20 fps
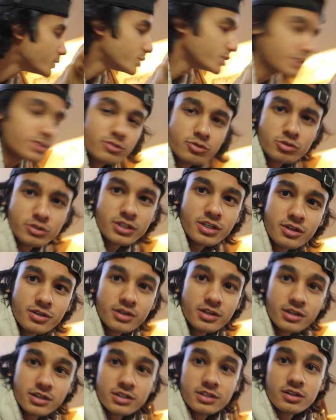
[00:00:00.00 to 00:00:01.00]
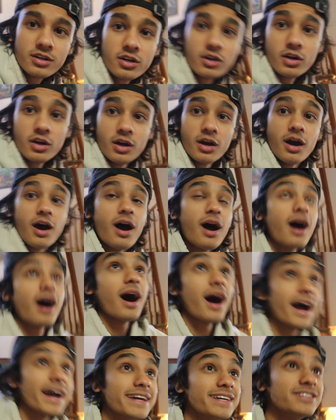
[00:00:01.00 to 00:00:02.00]
Okay, come on, he's adorable.
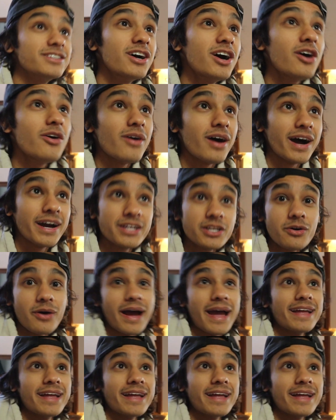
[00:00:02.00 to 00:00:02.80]
I know, I know.